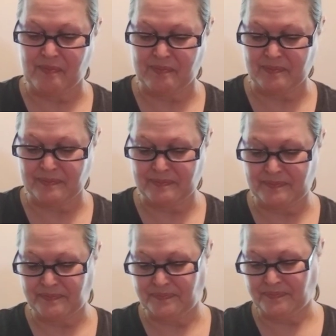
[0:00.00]

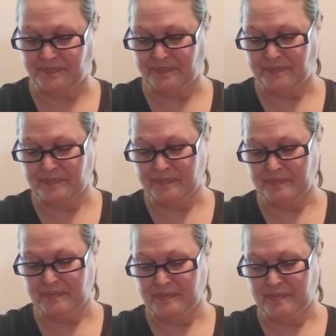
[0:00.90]
Nothing is said.